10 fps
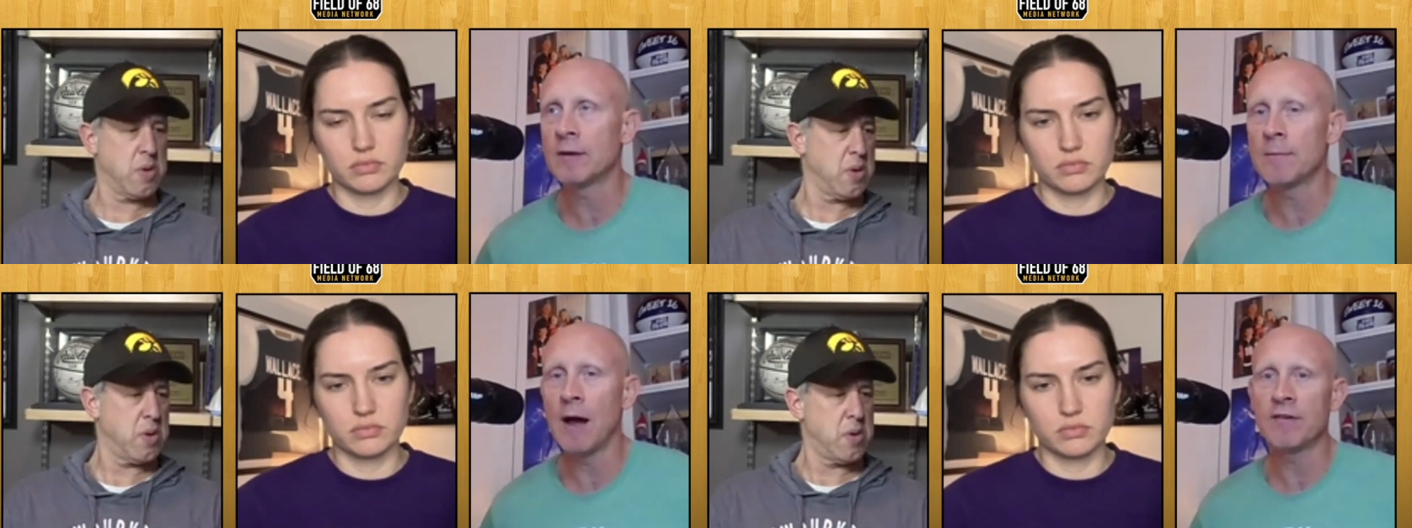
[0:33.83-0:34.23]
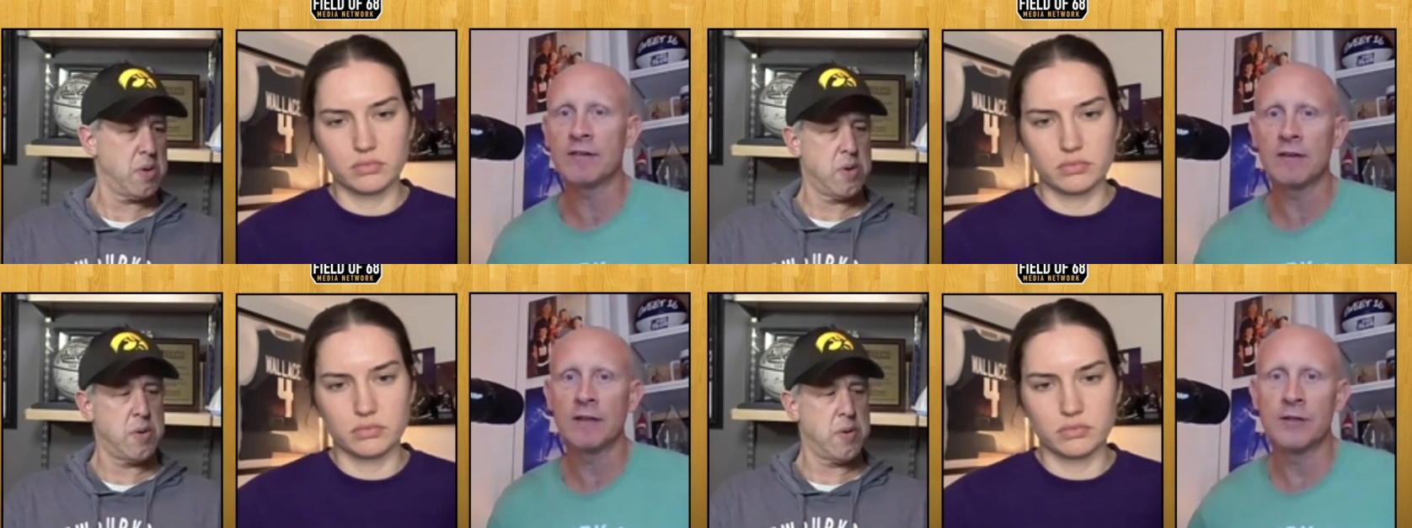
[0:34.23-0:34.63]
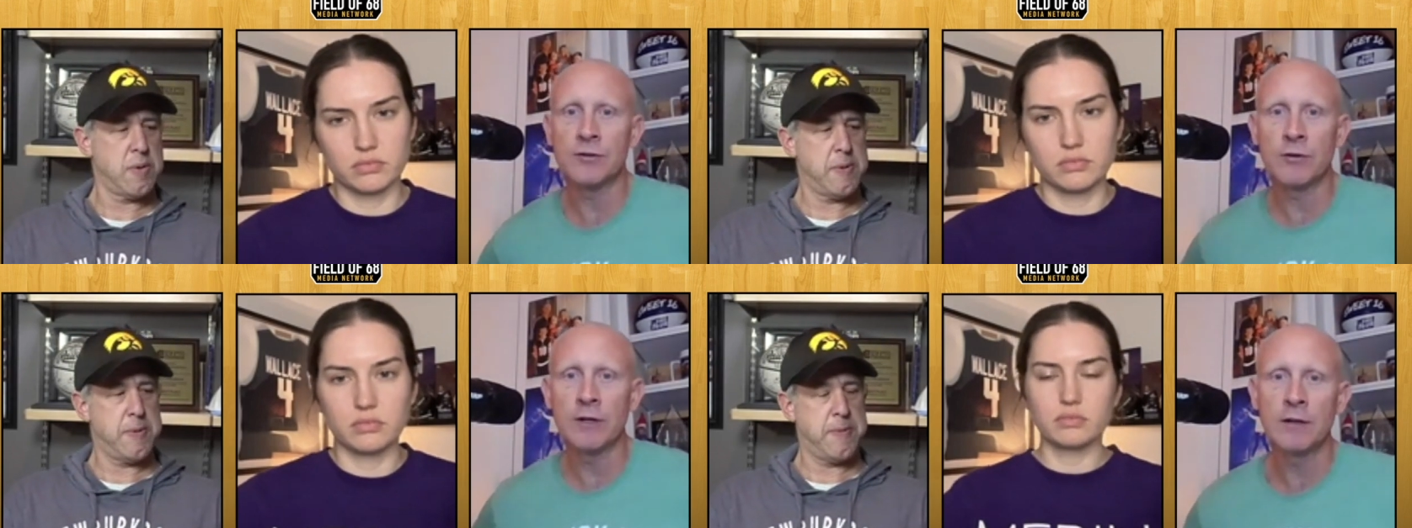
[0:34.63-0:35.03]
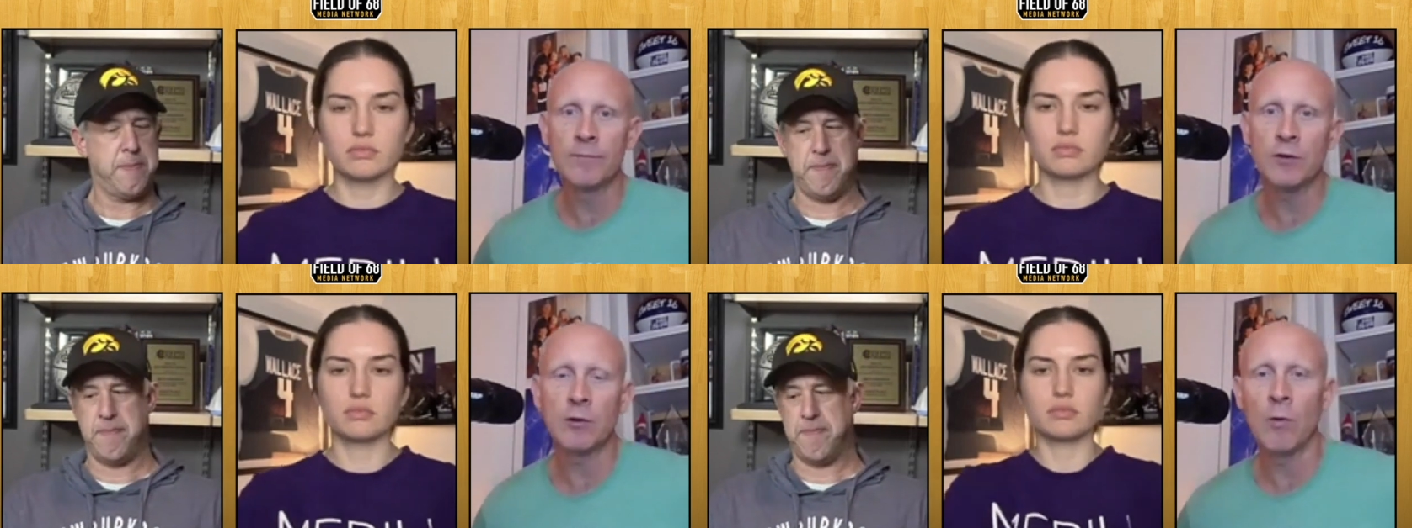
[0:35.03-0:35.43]
Speaker 1: Obviously, the injury
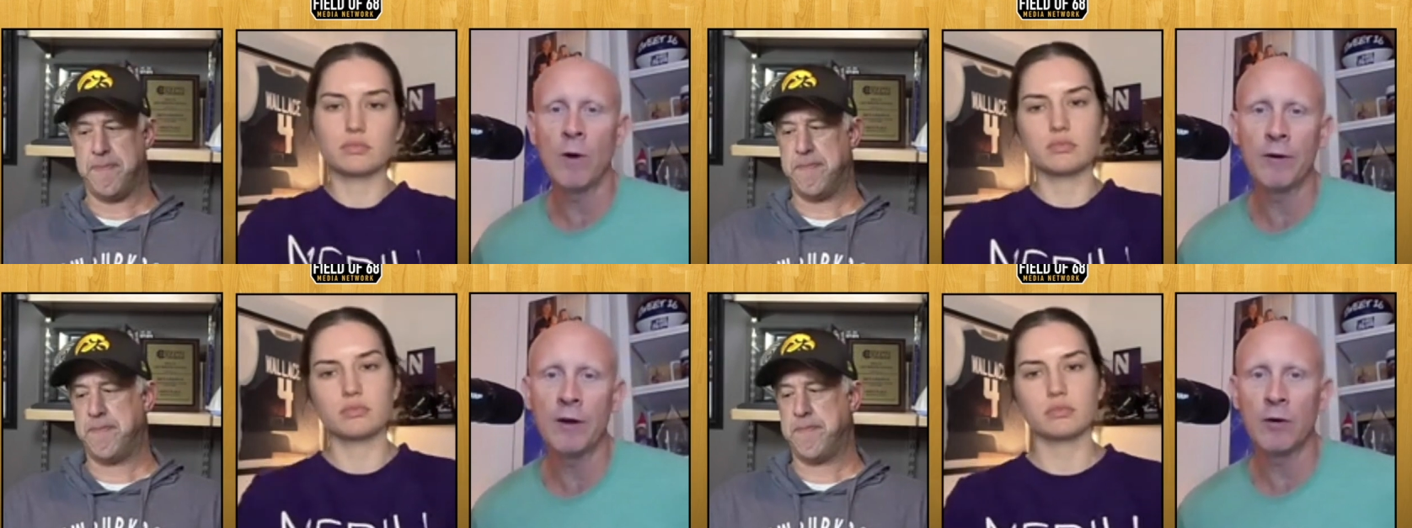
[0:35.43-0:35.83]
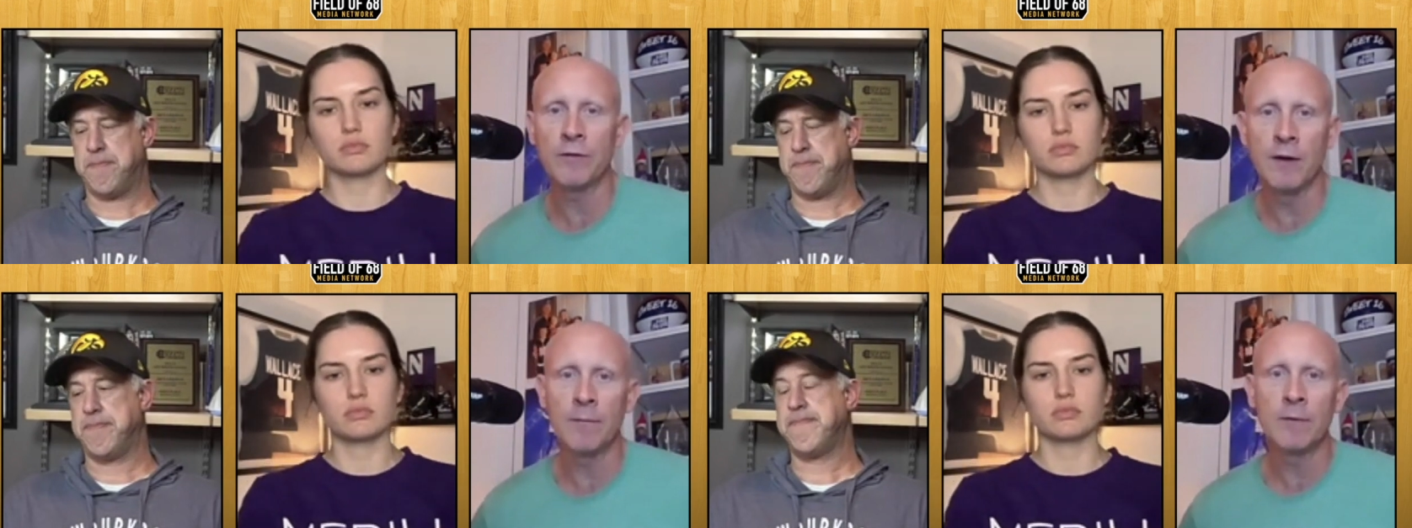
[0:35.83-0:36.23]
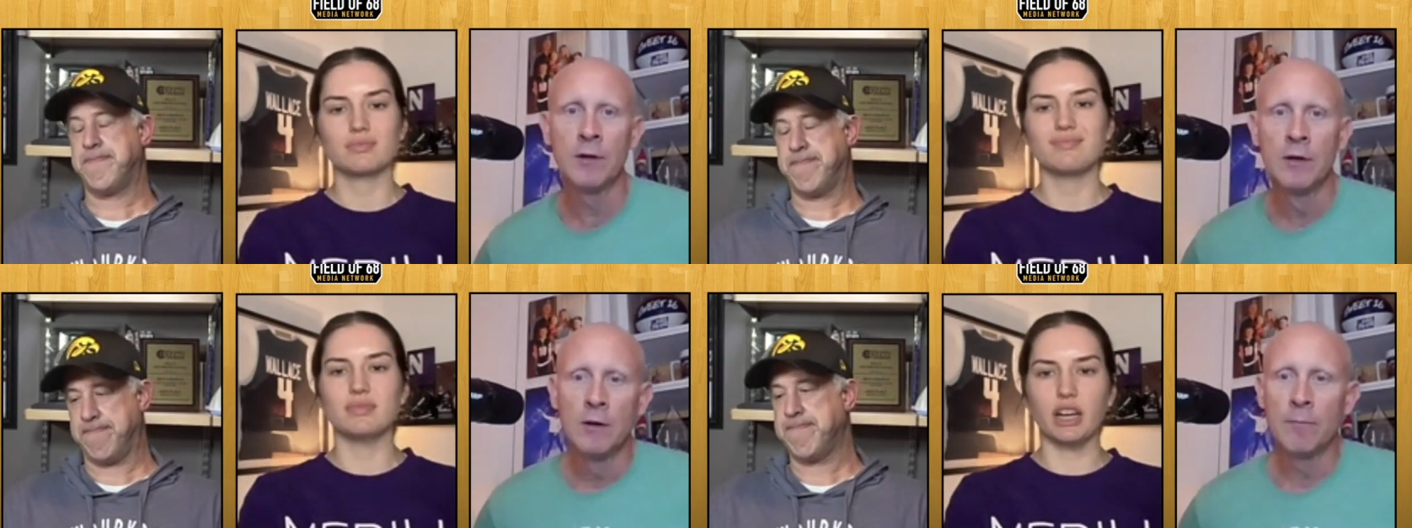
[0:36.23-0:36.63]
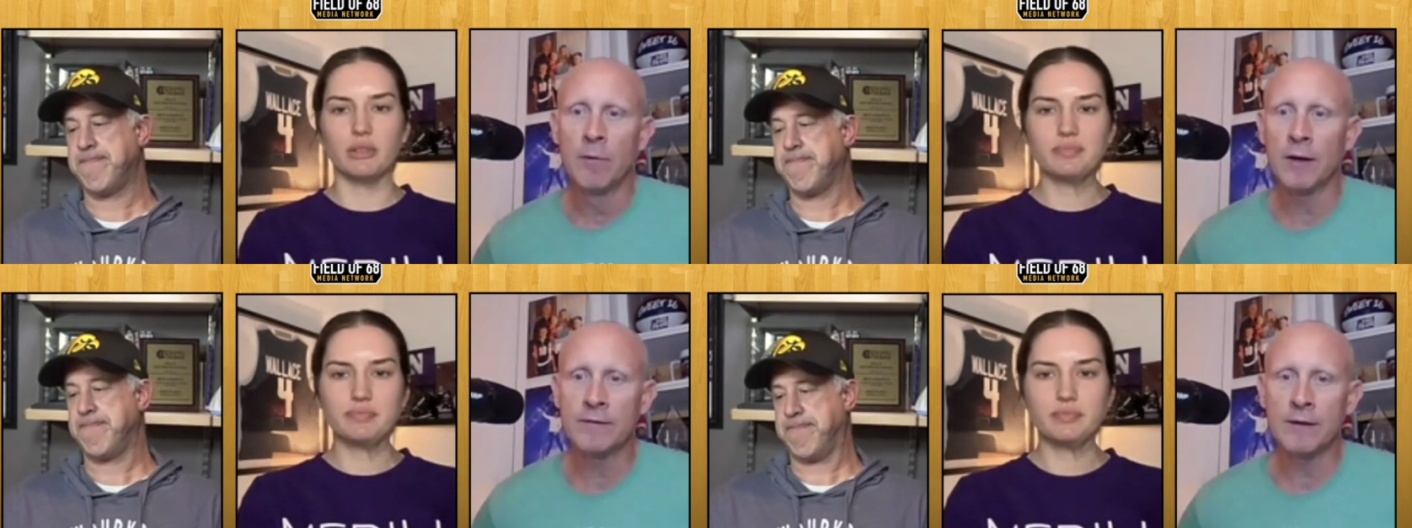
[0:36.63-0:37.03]
to Llewellyn hurt them, yeah.
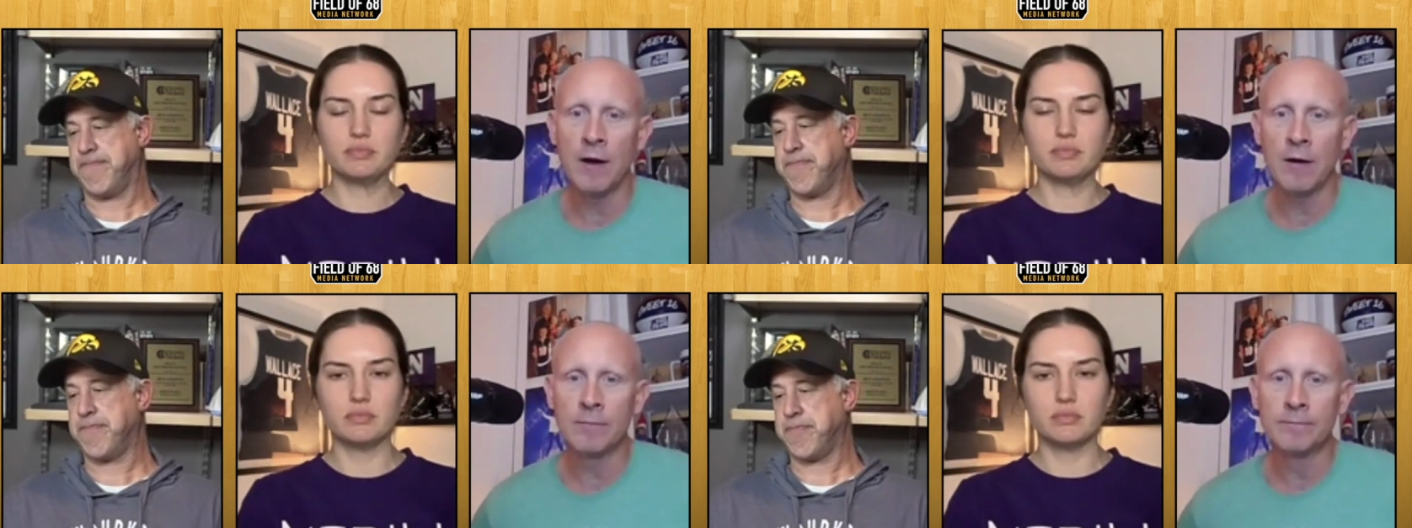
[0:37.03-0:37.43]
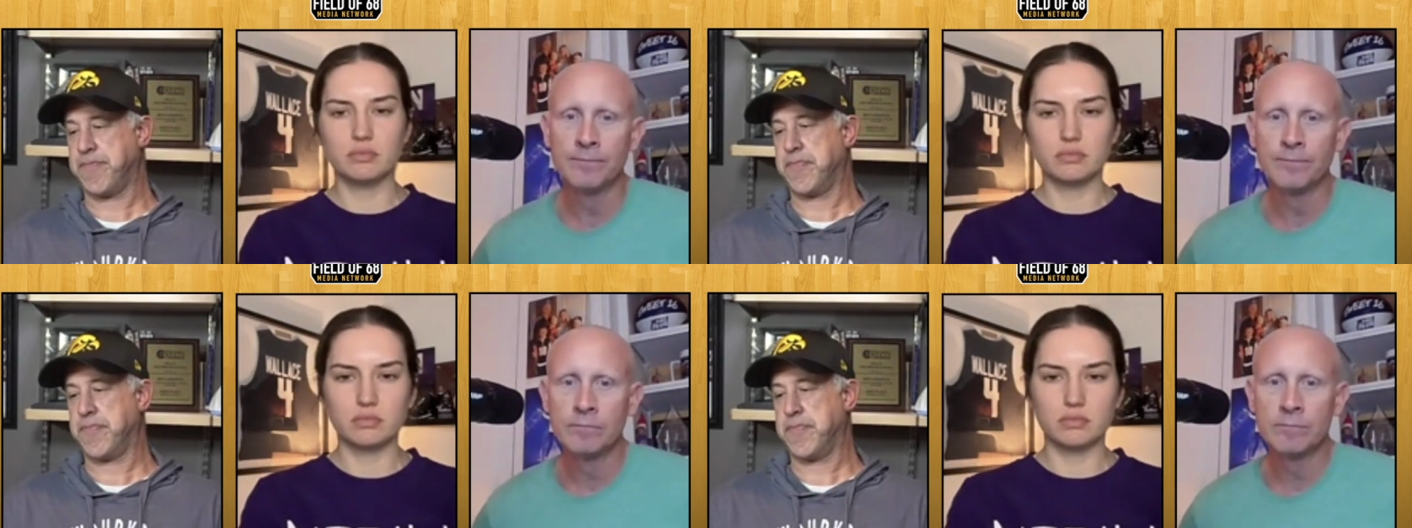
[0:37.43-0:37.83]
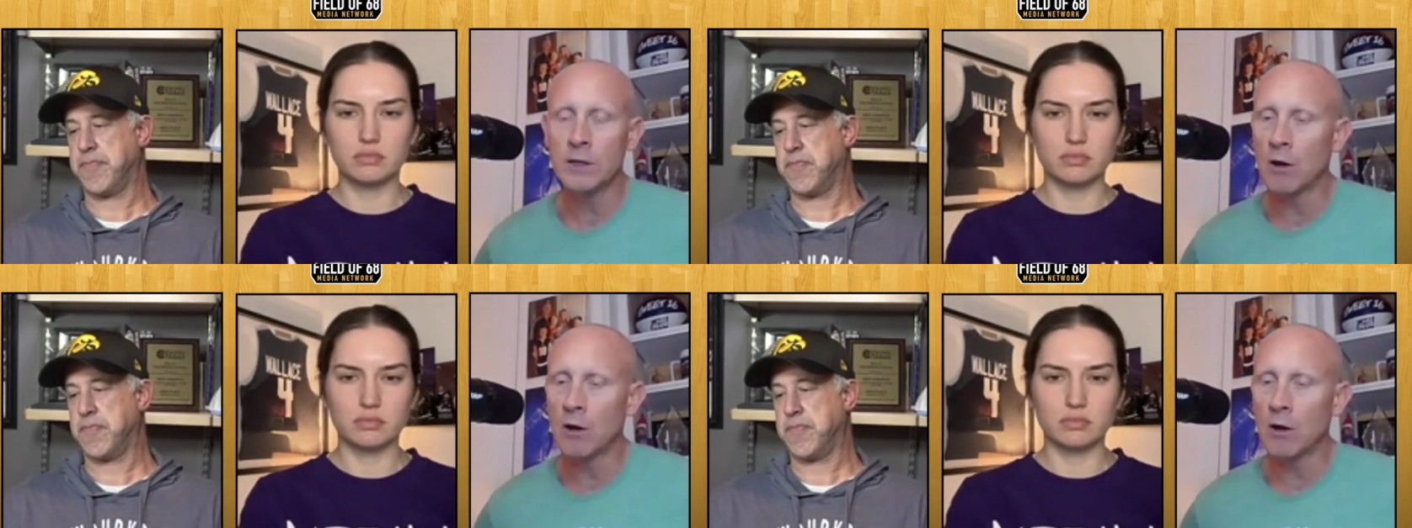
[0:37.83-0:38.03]
but um, you know,